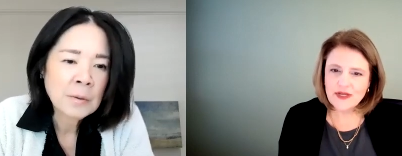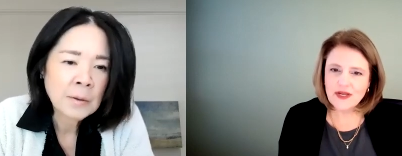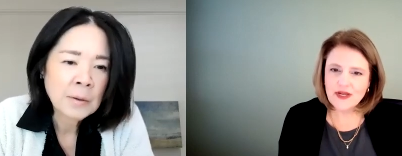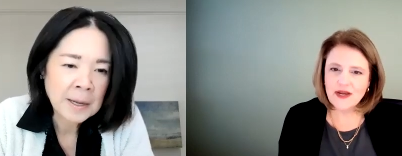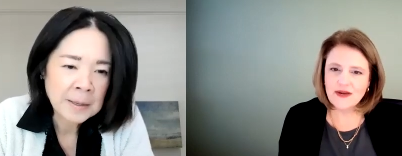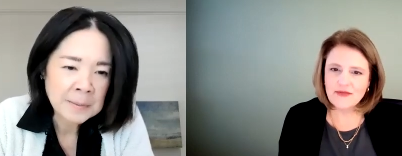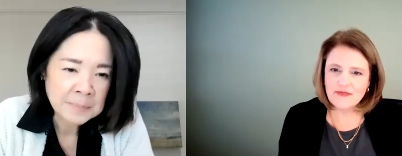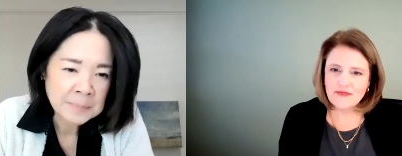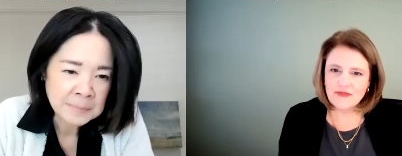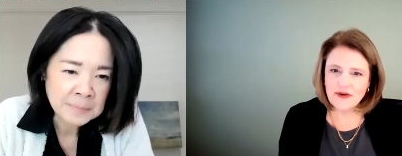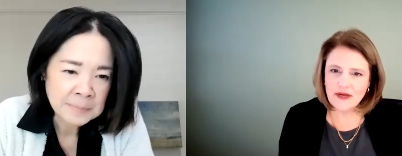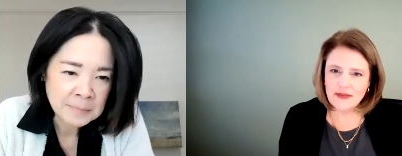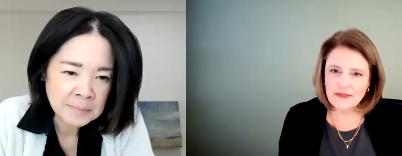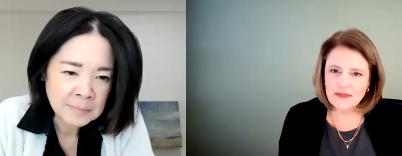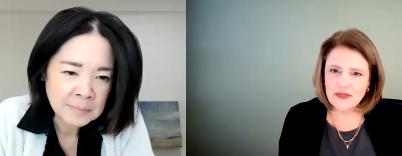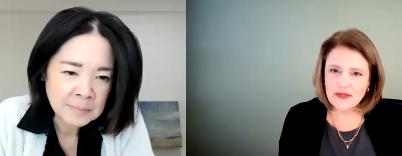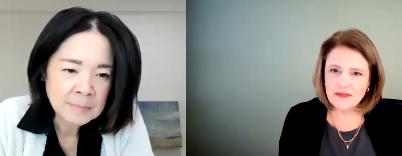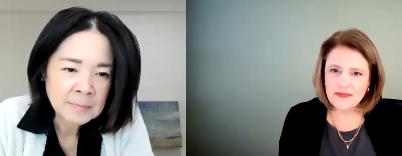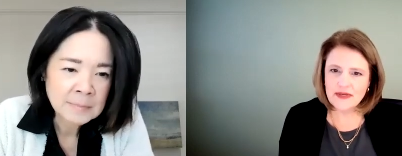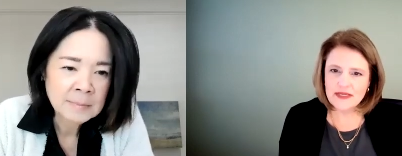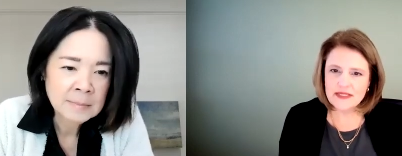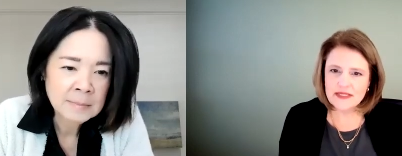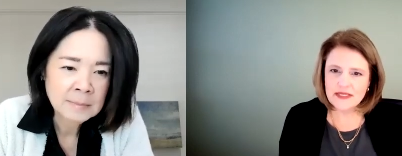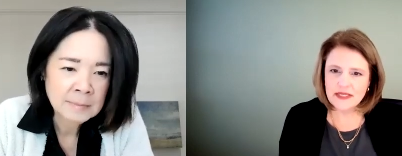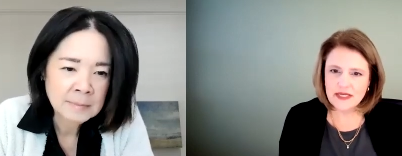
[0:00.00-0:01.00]
Speaker 1: Okay. I framed them
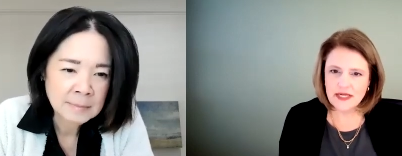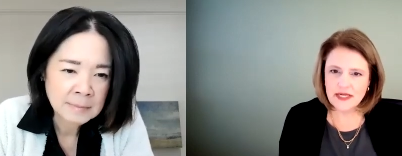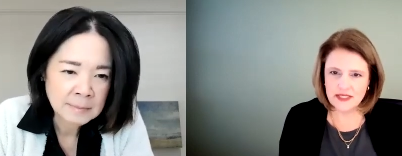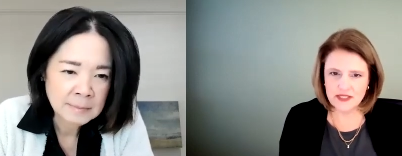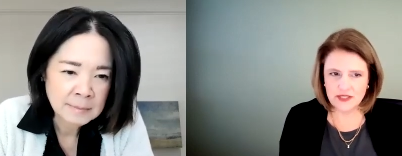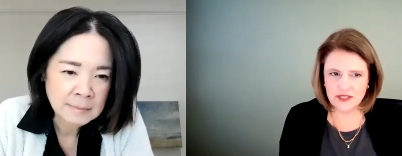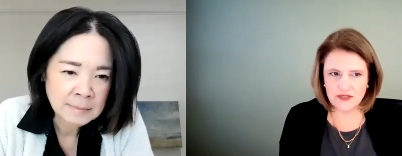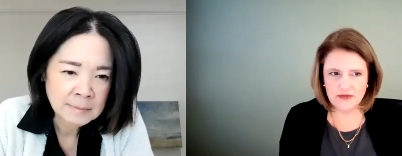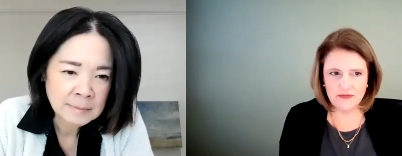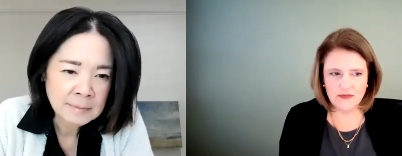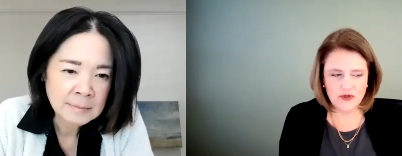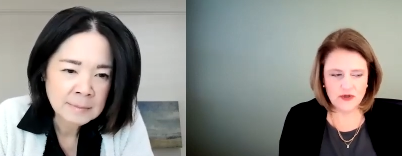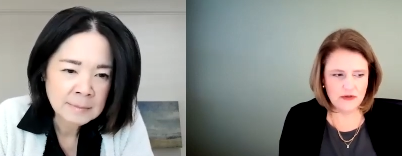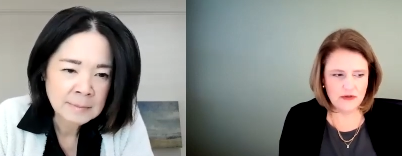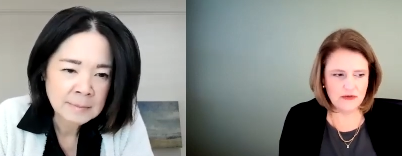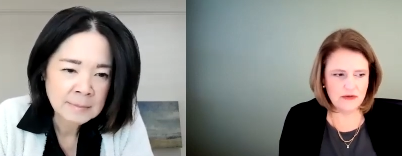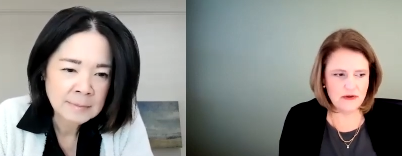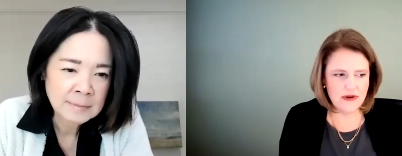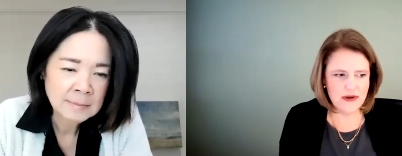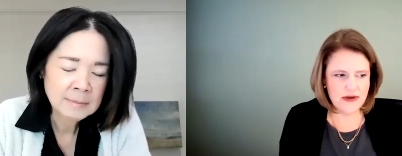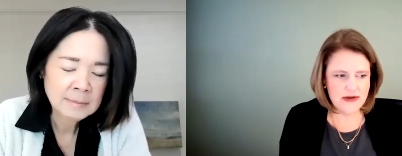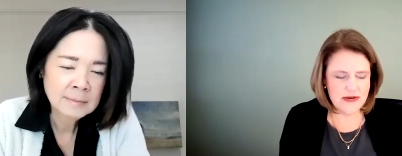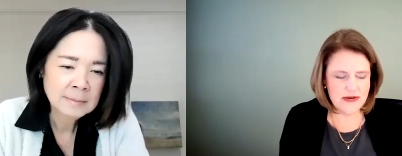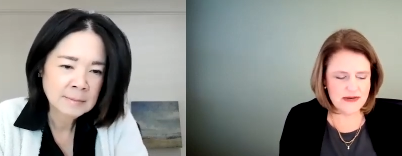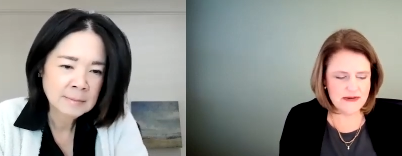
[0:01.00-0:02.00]
as a customer,
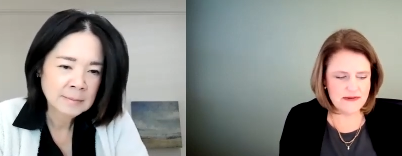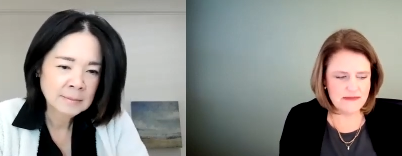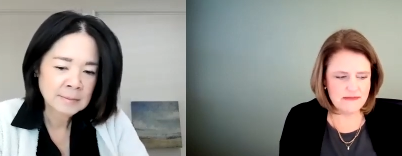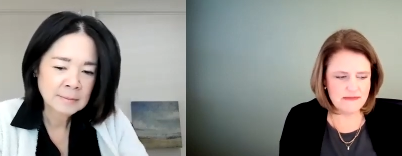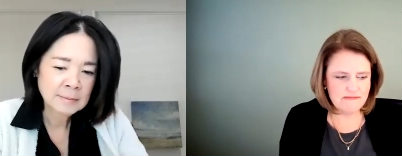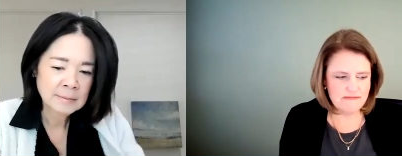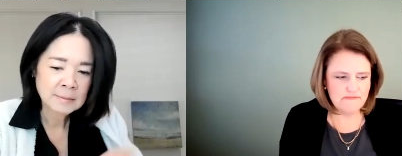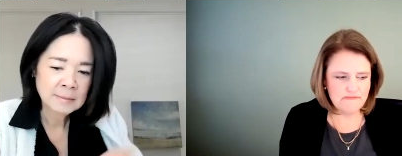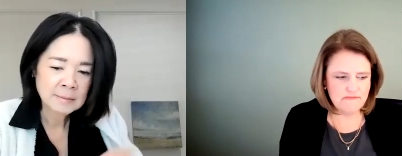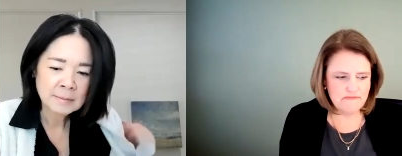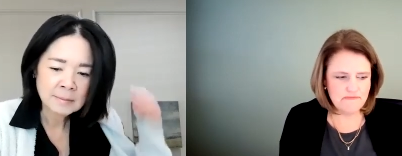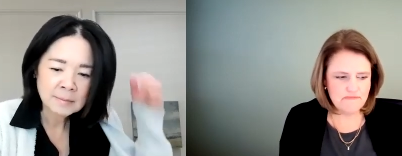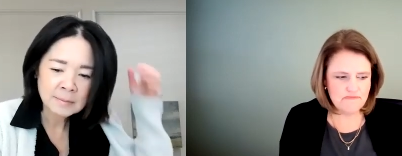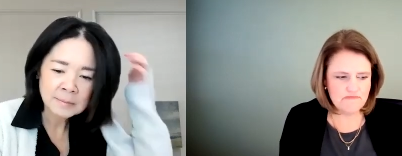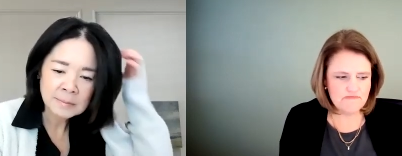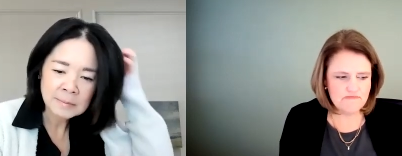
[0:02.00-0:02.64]
um,